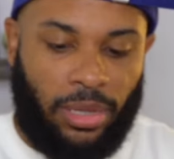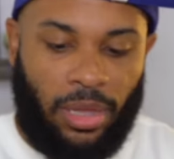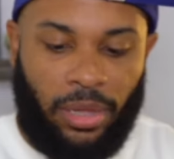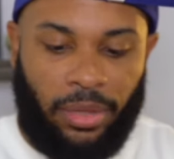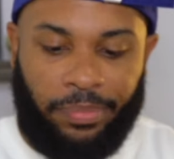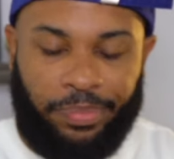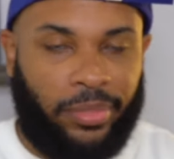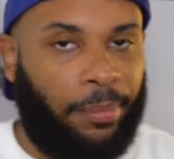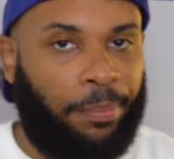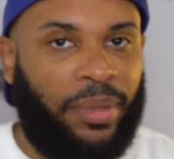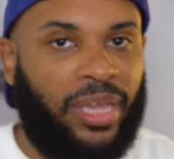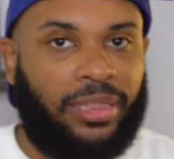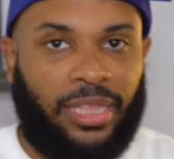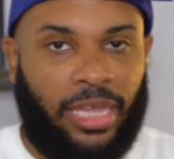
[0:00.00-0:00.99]
the the
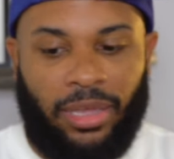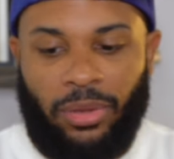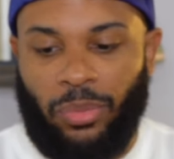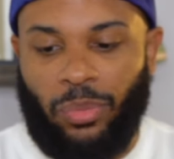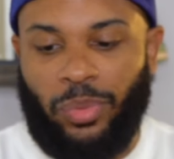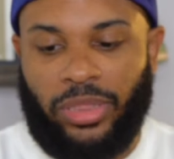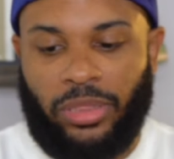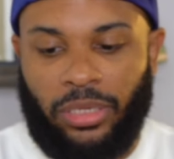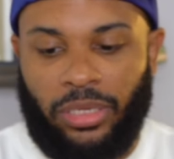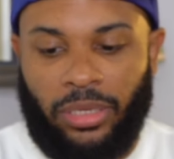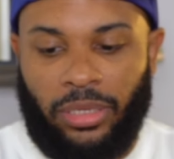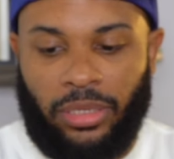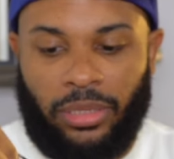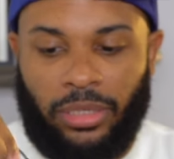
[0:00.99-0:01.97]
big thing with the